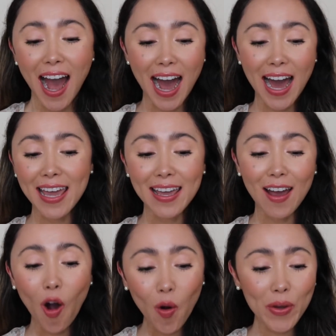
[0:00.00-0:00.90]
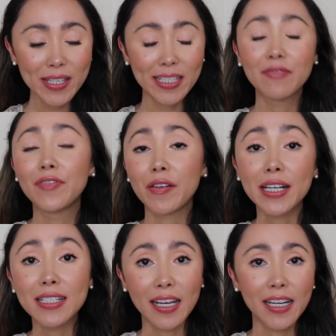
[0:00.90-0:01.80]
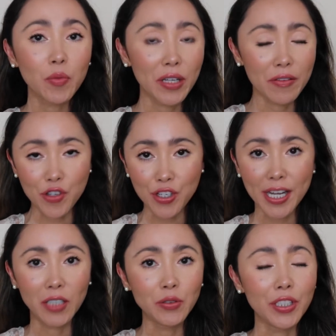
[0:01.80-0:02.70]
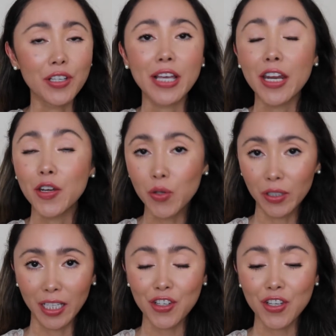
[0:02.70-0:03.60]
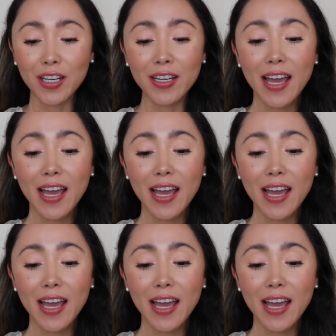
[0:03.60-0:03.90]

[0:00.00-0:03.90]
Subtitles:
I always get very excited whenever she announces a new collection,